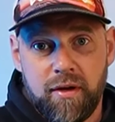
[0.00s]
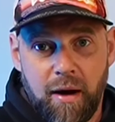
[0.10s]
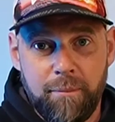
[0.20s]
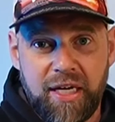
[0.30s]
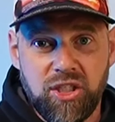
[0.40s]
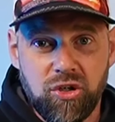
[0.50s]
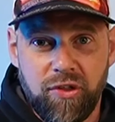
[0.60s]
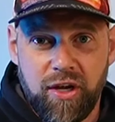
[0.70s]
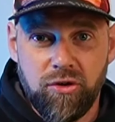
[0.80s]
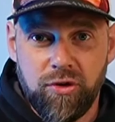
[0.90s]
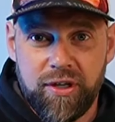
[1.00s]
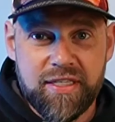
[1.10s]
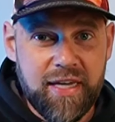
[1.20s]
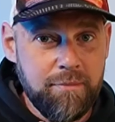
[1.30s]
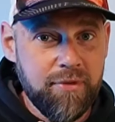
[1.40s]
Now, make sure that you're doing
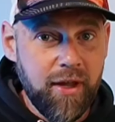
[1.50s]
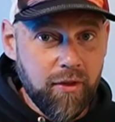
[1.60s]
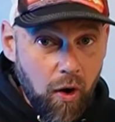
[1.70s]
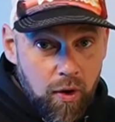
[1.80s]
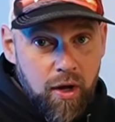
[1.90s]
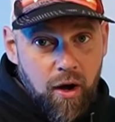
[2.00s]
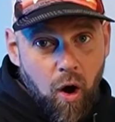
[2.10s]
the same thing though.